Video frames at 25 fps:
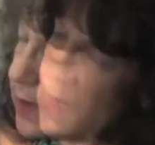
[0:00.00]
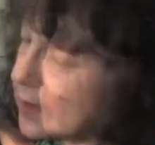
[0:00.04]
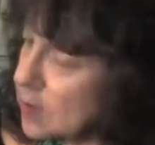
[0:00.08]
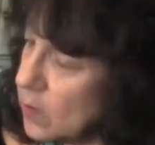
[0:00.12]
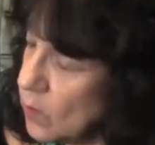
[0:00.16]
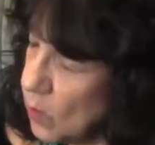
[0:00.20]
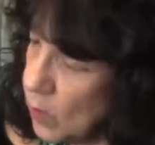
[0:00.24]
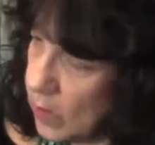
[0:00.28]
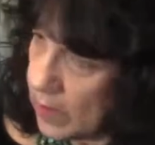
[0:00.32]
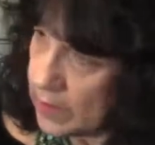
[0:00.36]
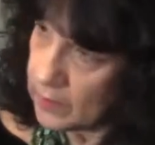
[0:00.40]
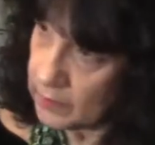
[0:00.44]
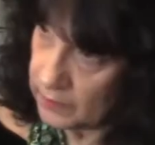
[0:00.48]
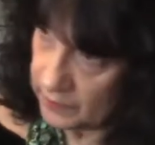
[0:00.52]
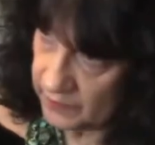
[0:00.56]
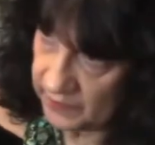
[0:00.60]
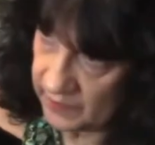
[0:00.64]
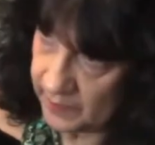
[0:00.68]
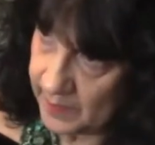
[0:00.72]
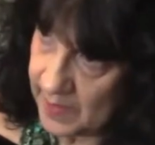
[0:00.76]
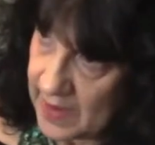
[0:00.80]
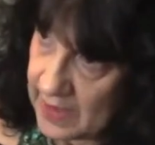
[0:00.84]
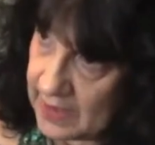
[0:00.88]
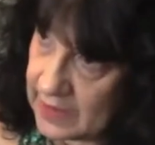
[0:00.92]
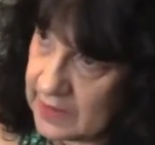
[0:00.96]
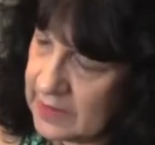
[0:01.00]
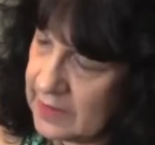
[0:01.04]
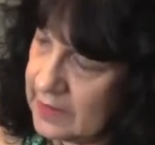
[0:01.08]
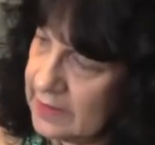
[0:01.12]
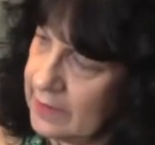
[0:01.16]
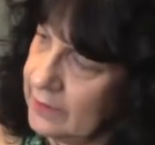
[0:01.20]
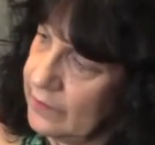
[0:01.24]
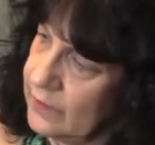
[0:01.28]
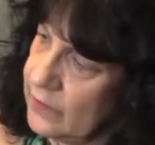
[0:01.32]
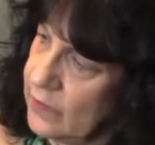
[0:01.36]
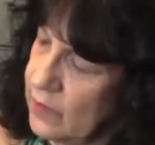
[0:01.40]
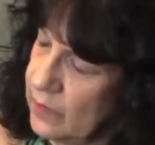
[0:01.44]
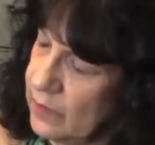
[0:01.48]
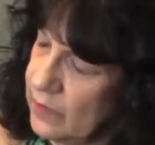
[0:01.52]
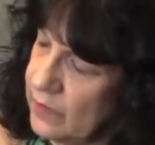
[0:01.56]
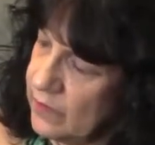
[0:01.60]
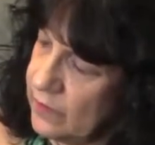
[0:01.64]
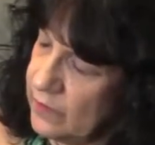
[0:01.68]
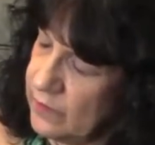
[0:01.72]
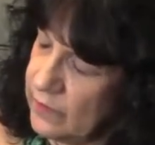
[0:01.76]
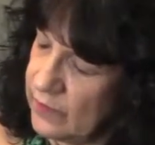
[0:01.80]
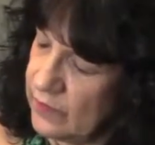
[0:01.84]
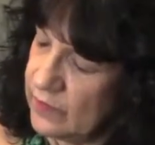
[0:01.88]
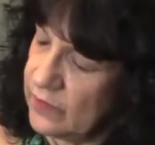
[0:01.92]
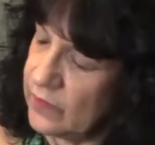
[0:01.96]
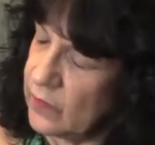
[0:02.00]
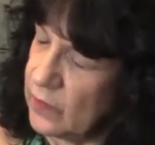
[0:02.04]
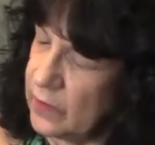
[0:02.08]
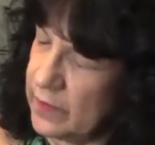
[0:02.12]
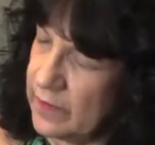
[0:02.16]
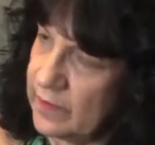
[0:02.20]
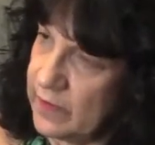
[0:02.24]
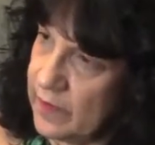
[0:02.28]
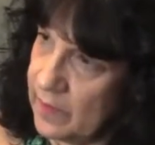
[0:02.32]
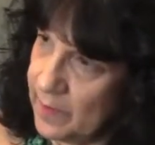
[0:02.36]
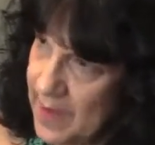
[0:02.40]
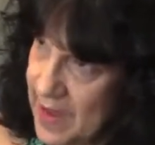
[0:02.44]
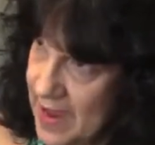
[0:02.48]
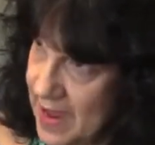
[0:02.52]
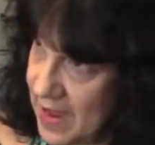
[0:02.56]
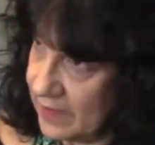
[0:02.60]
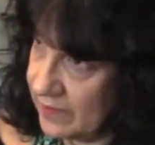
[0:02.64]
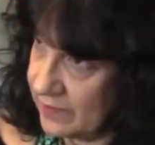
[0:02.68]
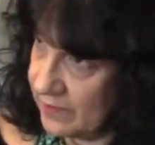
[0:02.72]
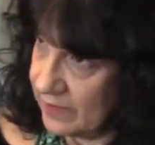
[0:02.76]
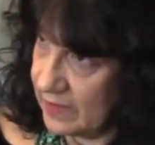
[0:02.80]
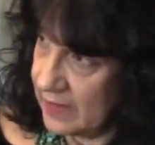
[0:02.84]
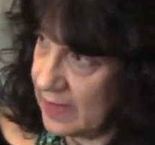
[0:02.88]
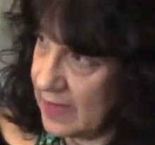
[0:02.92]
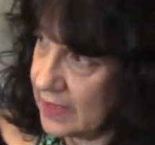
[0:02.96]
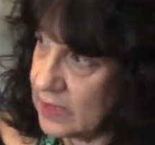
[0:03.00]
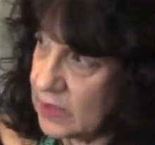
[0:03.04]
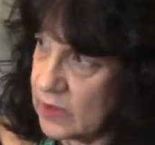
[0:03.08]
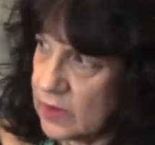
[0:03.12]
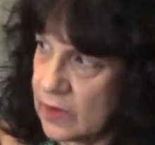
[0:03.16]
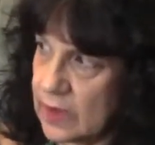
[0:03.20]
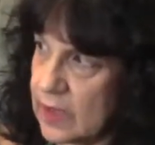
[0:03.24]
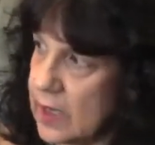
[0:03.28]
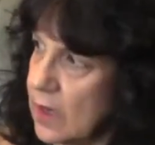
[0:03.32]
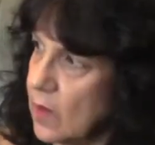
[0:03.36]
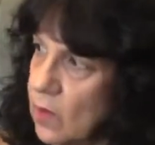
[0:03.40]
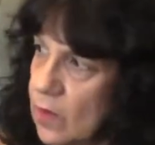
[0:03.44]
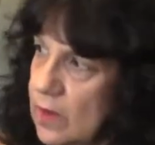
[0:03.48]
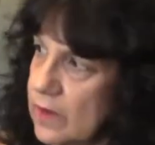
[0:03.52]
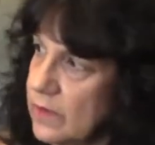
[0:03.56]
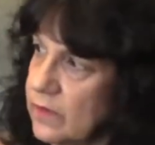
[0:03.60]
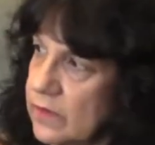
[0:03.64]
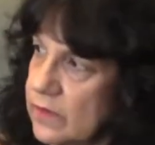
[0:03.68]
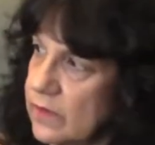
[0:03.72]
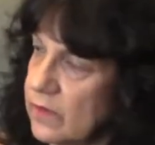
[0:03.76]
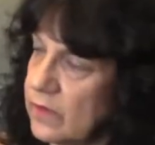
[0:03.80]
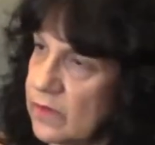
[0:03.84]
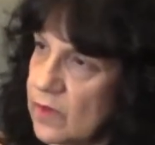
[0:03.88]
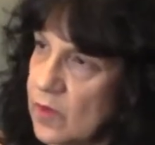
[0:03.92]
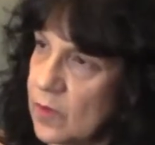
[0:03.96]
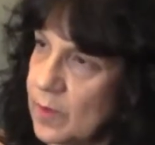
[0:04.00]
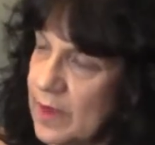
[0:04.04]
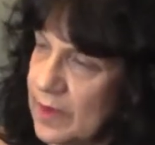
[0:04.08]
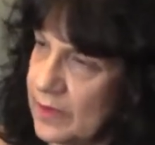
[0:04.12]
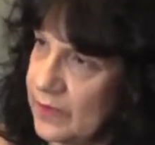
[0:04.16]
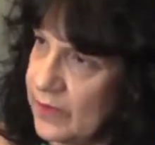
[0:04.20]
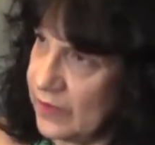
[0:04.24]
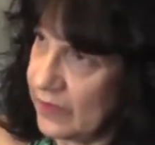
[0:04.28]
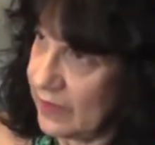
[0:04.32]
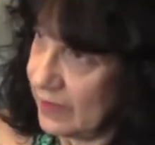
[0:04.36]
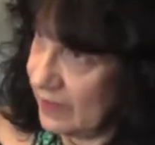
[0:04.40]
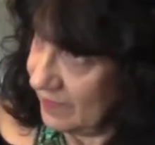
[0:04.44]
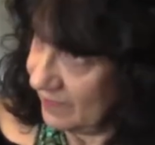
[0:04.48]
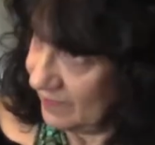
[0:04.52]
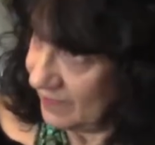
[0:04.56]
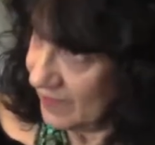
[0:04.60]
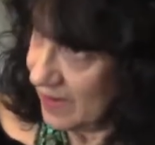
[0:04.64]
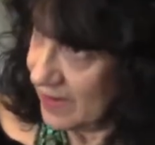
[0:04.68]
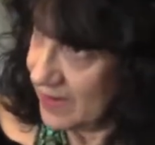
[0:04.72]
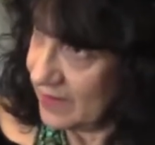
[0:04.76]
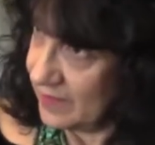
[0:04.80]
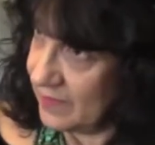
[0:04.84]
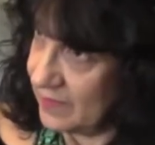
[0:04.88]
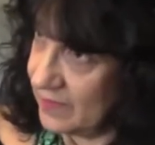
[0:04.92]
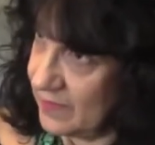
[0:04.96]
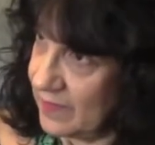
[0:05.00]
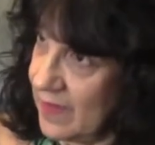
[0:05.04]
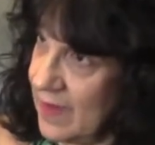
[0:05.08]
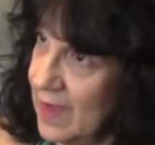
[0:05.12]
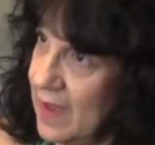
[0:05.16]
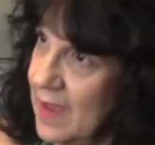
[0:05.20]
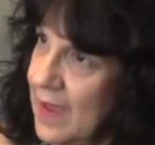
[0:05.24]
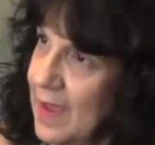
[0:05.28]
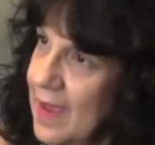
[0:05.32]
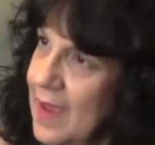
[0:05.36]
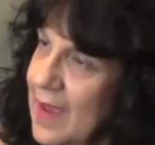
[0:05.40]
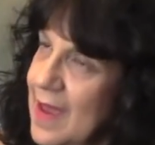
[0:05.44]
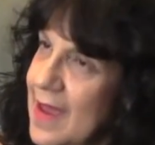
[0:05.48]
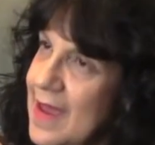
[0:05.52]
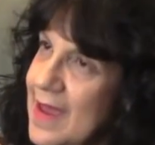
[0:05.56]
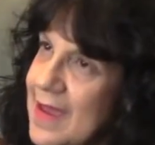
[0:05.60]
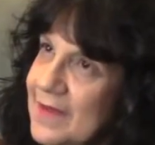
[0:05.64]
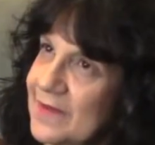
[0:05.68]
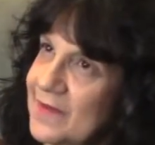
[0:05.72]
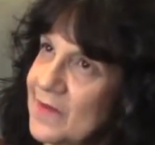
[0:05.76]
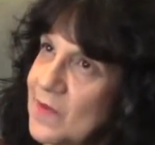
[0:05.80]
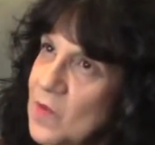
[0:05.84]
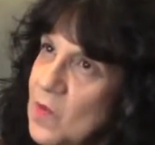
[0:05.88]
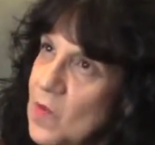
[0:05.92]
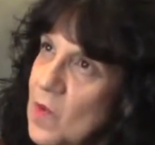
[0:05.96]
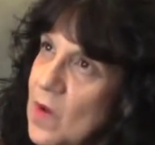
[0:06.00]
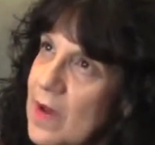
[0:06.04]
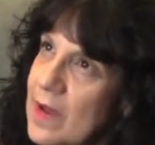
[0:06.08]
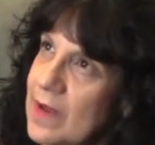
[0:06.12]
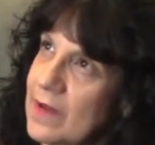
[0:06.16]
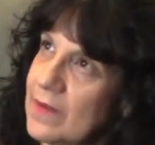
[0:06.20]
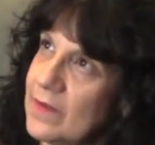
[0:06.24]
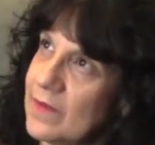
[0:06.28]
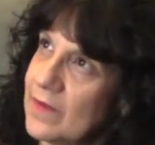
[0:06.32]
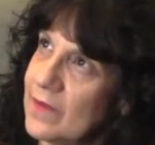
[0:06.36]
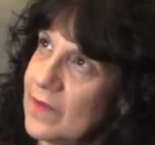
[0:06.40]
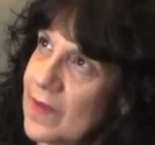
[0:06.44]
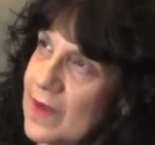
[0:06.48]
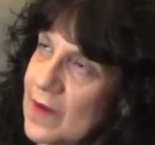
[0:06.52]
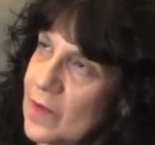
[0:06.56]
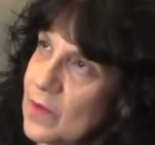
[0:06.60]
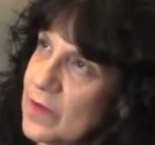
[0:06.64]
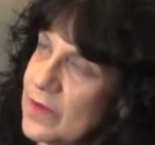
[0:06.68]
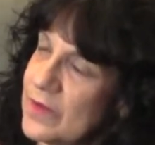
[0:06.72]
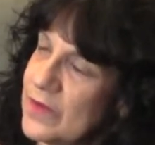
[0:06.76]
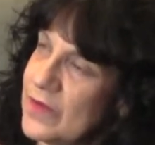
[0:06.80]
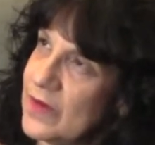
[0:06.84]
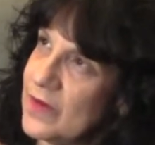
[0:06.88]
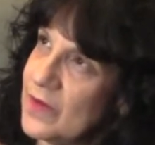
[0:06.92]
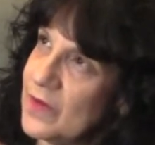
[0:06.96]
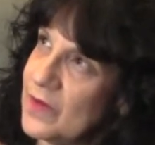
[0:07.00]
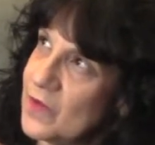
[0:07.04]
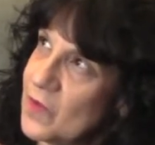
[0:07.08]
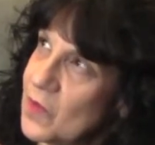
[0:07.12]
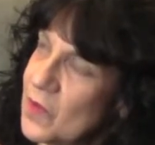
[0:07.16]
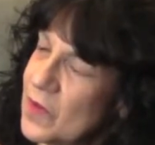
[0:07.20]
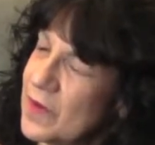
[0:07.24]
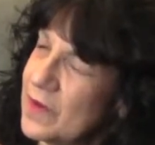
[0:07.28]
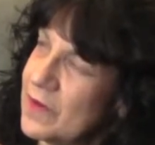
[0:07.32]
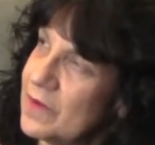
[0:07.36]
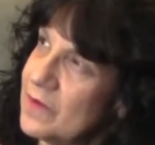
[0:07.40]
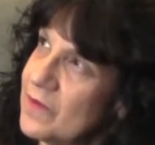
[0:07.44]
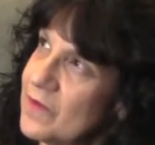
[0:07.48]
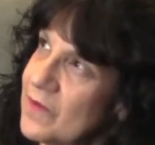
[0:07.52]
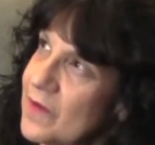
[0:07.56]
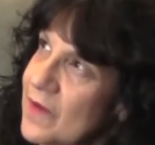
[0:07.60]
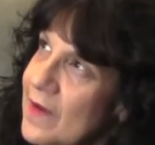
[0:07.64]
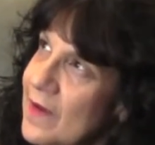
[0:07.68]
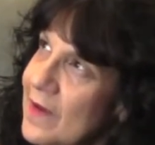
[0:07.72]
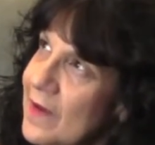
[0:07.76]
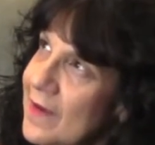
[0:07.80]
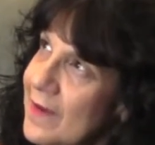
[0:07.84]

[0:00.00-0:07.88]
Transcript: In one respect, in terms of just sort of the paths that I took, it wasn't so much advice as it was, there were just sort of